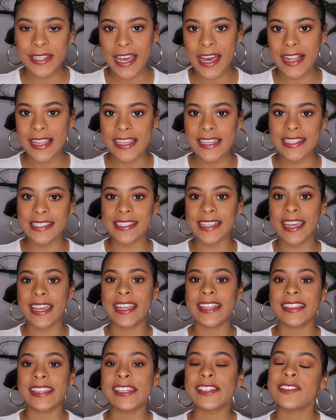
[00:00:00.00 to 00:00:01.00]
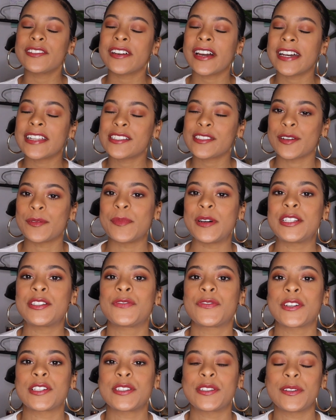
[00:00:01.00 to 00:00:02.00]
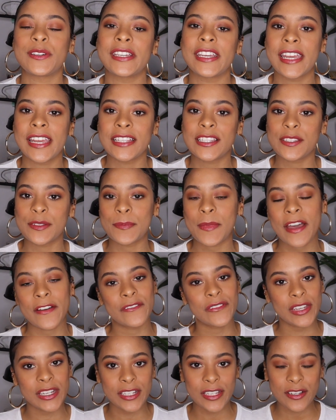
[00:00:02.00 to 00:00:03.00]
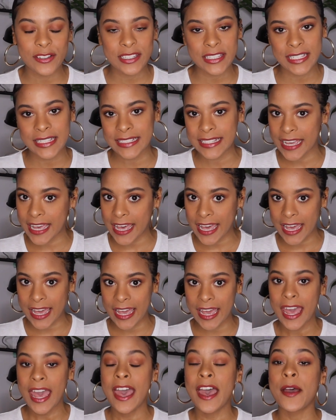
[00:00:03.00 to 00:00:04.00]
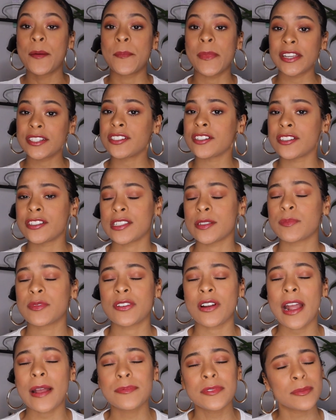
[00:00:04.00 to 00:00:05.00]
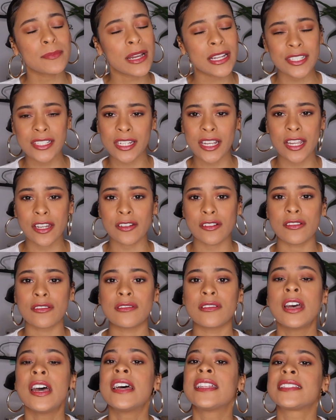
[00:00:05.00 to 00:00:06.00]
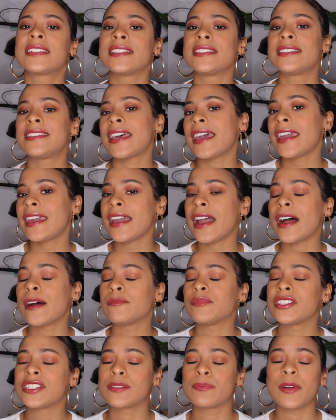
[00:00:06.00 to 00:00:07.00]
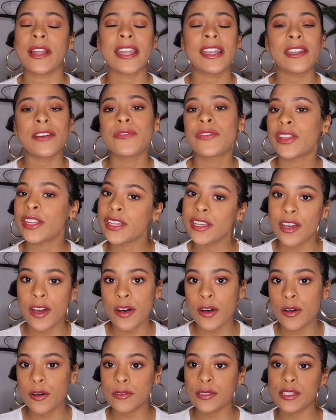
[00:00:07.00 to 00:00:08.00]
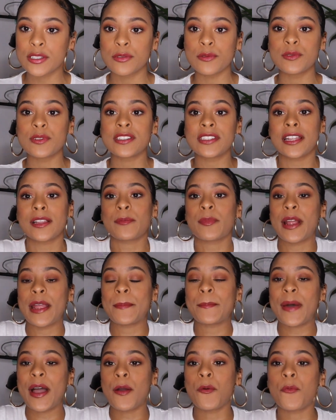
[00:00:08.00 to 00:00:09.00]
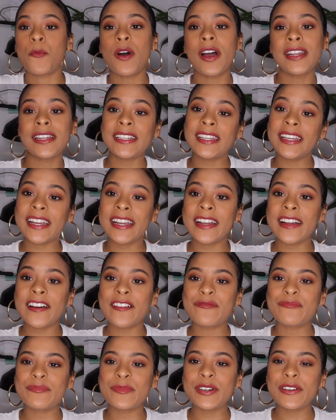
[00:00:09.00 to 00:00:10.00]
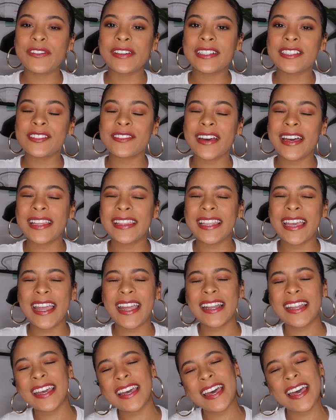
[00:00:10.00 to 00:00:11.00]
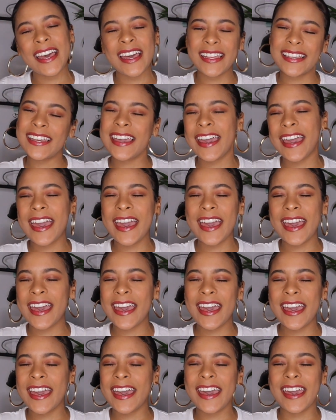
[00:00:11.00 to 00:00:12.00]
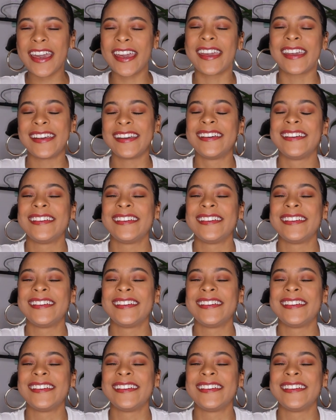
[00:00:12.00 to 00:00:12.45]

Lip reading: Dallas, and thank you guys so much for tuning in to my video today. Make sure you subscribe to my channel. Today, I'm just bringing a video to celebrate my 1 year of moving to Atlanta. Yay!